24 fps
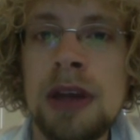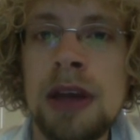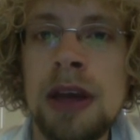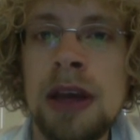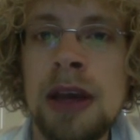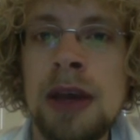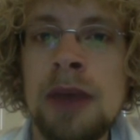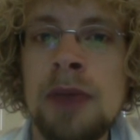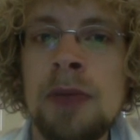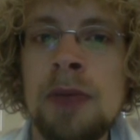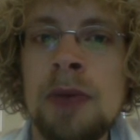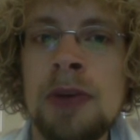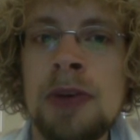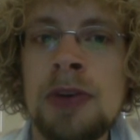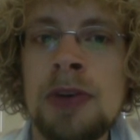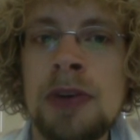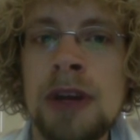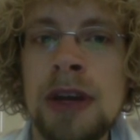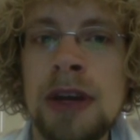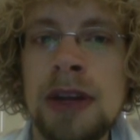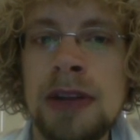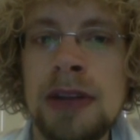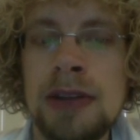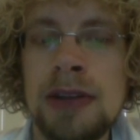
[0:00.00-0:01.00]
and we're
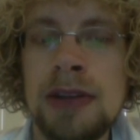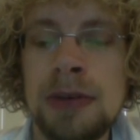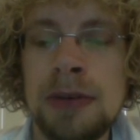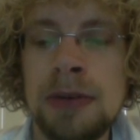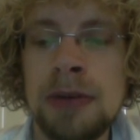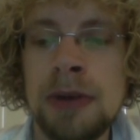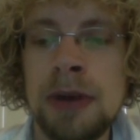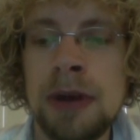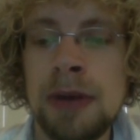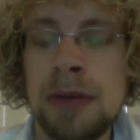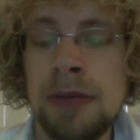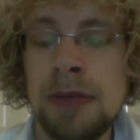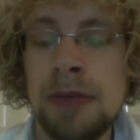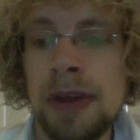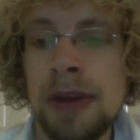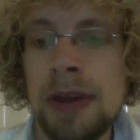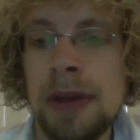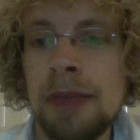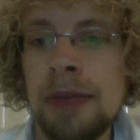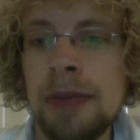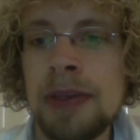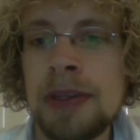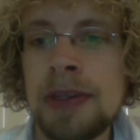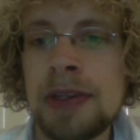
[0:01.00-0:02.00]
trying to
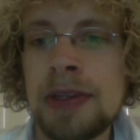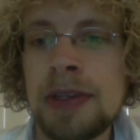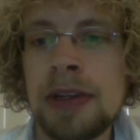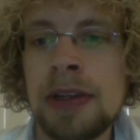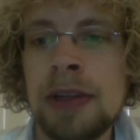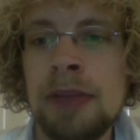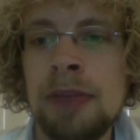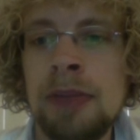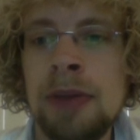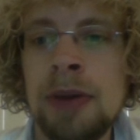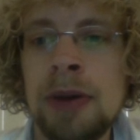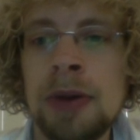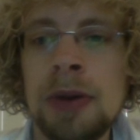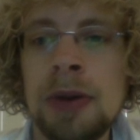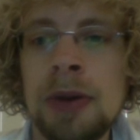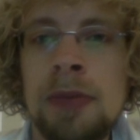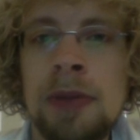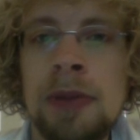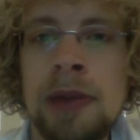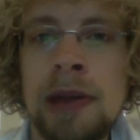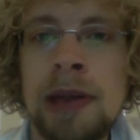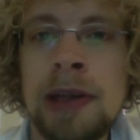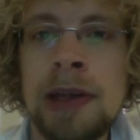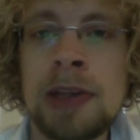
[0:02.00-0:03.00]
basically build a
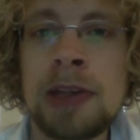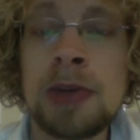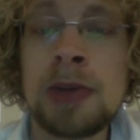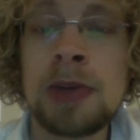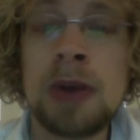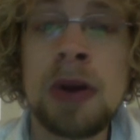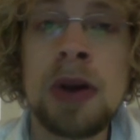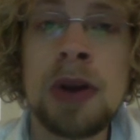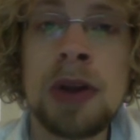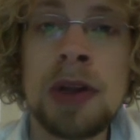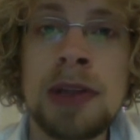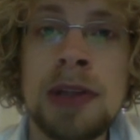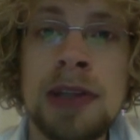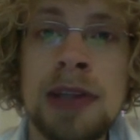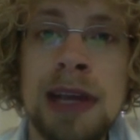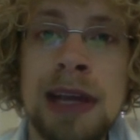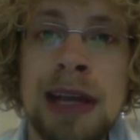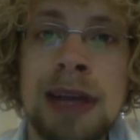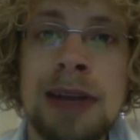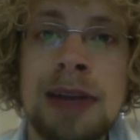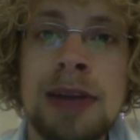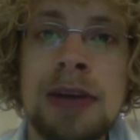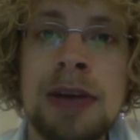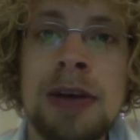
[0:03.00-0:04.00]
place where all the
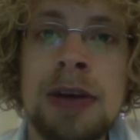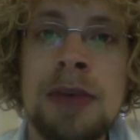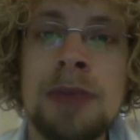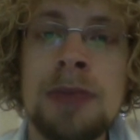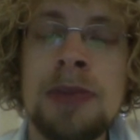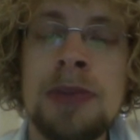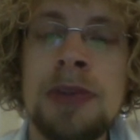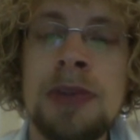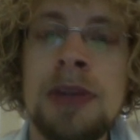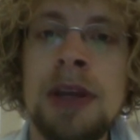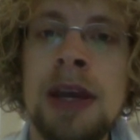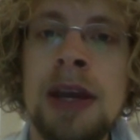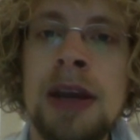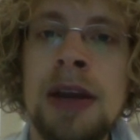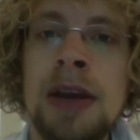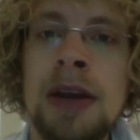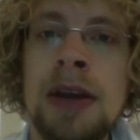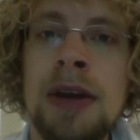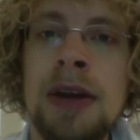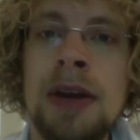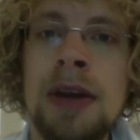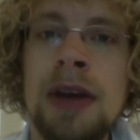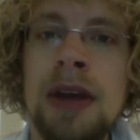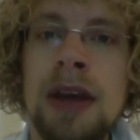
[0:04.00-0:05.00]
talent comes
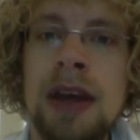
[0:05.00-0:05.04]
together